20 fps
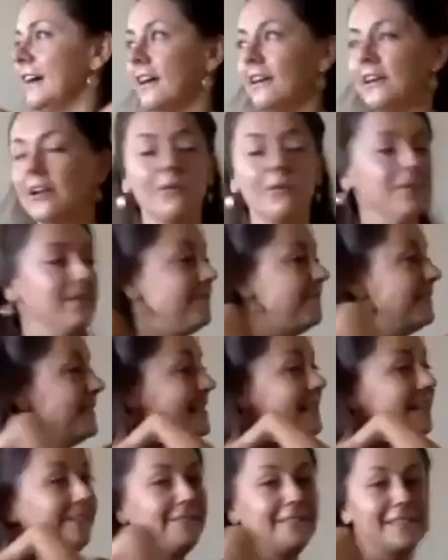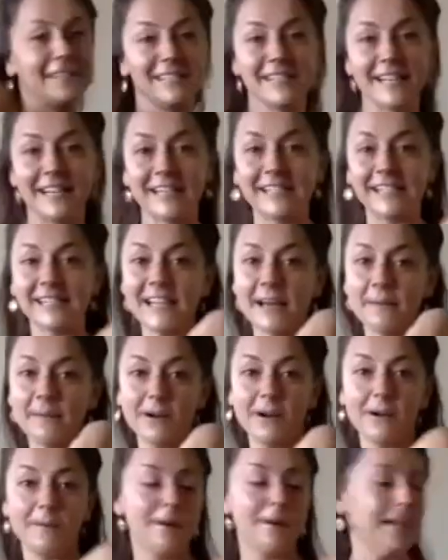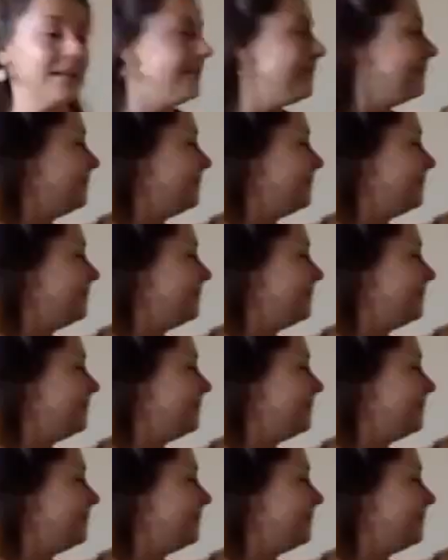I know it still feels like summer, but